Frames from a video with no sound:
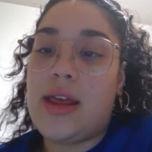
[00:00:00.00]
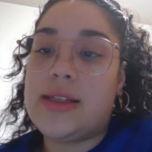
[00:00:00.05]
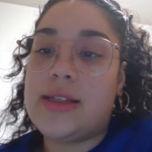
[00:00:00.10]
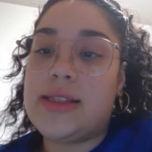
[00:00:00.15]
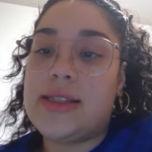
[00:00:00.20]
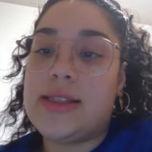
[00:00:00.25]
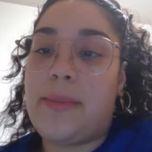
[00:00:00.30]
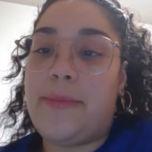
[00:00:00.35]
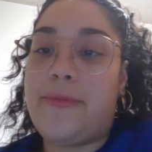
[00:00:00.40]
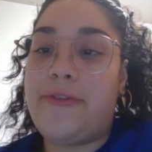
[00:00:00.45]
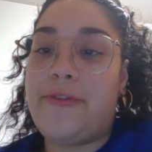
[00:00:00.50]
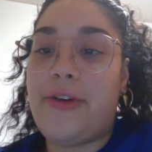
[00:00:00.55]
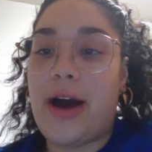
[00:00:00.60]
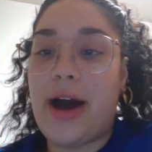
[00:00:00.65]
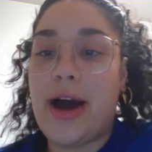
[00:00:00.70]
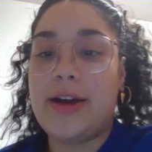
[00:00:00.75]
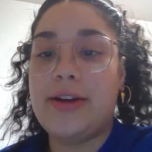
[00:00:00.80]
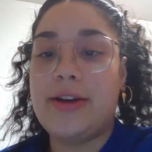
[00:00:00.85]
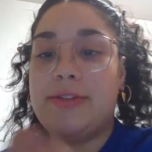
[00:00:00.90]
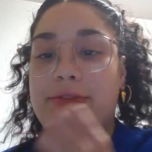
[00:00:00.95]
Step
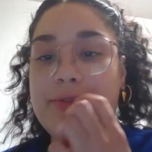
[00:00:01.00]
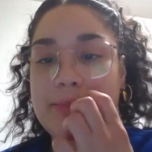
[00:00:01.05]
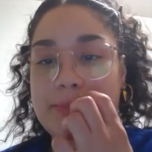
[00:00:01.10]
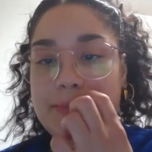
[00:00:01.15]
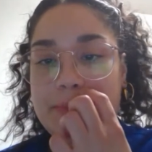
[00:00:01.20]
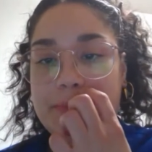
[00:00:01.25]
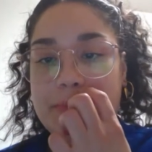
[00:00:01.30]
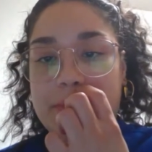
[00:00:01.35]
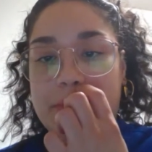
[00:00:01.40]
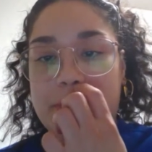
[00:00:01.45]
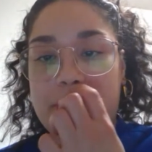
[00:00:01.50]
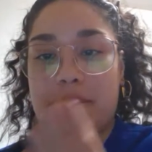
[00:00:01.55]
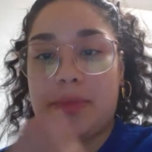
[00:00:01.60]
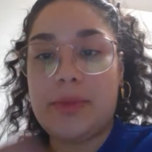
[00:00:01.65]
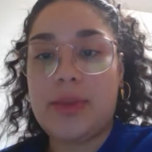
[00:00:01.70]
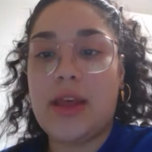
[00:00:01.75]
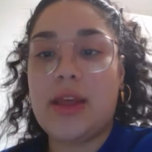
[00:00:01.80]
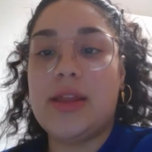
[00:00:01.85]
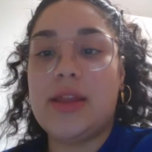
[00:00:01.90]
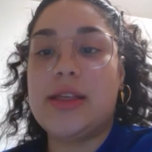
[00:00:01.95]
5,
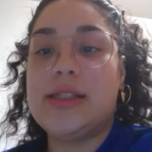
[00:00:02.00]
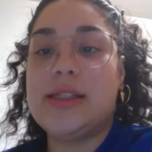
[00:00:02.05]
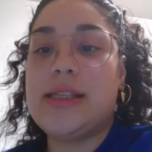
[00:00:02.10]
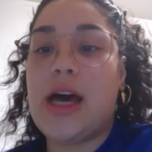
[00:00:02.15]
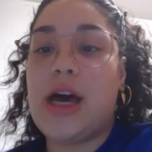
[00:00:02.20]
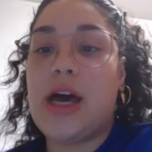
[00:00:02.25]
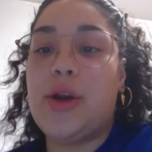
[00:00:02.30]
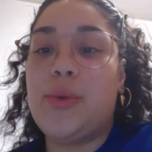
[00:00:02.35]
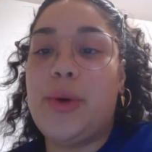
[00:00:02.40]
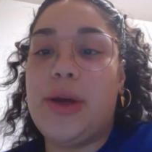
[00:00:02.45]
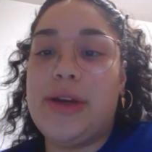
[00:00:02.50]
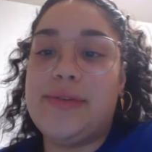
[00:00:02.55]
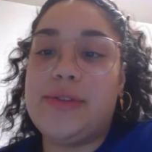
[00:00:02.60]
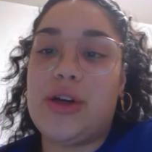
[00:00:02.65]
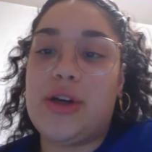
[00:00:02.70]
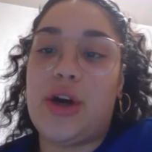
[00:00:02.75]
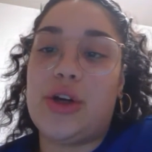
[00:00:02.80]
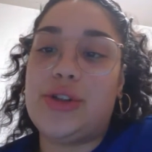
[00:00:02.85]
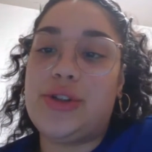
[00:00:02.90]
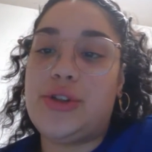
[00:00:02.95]
the sound
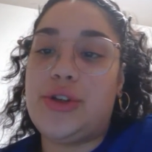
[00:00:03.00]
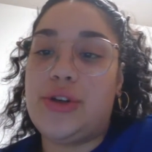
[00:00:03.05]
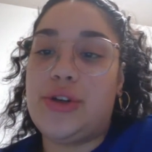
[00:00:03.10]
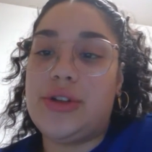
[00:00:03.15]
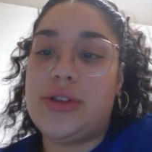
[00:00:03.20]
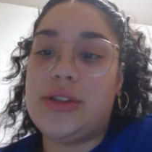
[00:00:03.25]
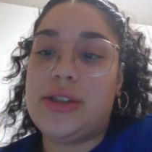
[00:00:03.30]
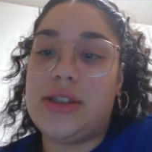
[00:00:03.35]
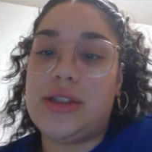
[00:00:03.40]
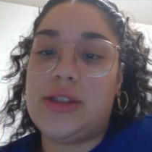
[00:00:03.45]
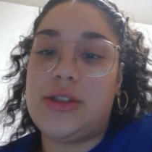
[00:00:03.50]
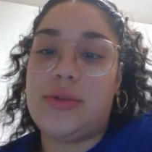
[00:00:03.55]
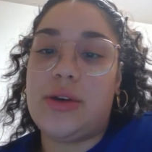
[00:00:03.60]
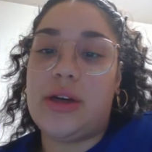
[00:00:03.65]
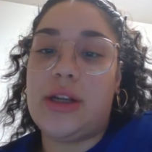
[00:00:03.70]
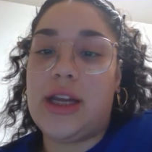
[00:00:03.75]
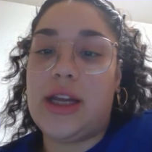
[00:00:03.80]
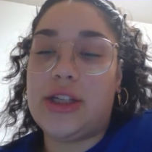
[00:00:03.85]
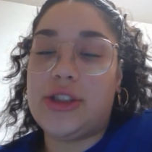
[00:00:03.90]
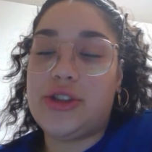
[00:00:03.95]
waves are turned into
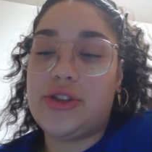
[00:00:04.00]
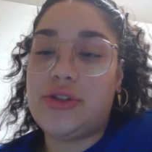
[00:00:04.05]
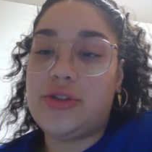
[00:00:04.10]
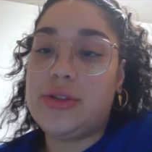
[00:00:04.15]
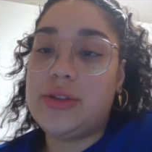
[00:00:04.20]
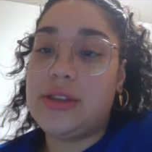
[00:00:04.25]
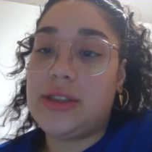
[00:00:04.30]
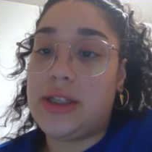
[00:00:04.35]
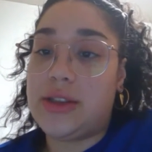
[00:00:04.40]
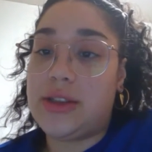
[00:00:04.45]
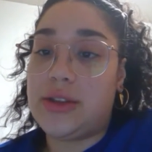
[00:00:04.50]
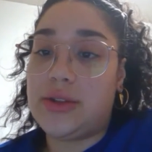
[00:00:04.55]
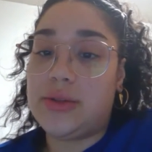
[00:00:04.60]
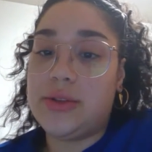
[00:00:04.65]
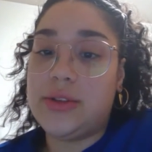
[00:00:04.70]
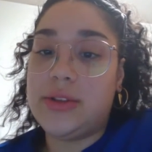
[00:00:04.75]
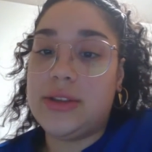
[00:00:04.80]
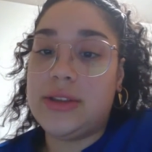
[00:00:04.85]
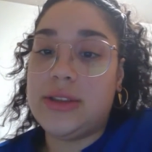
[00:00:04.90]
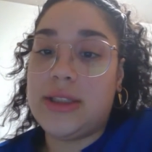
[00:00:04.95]
electrical
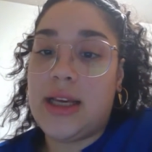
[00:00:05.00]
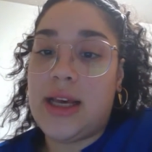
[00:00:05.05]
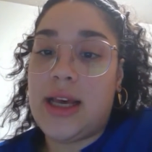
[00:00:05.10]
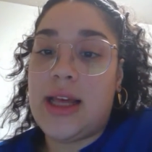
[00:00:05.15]
signals,